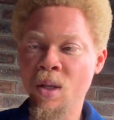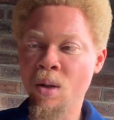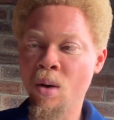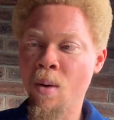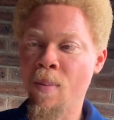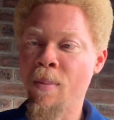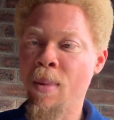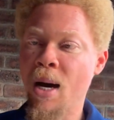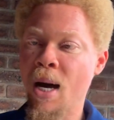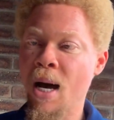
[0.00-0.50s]

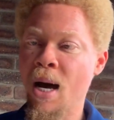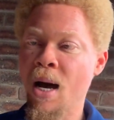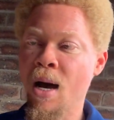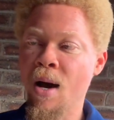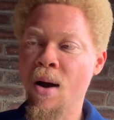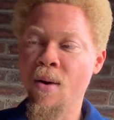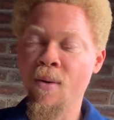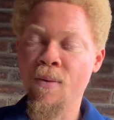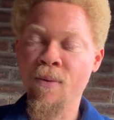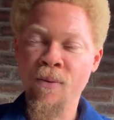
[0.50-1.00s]
number
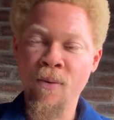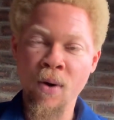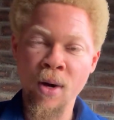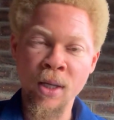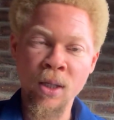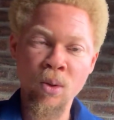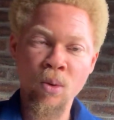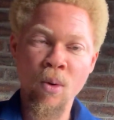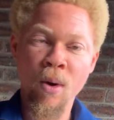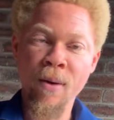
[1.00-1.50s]
for
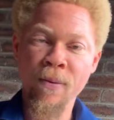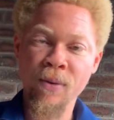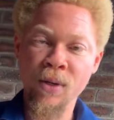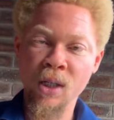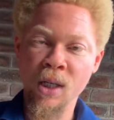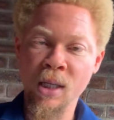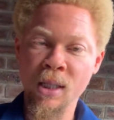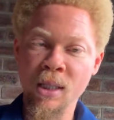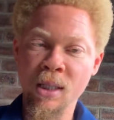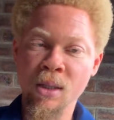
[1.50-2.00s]
its
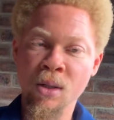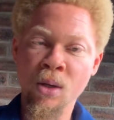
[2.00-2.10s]
coefficient.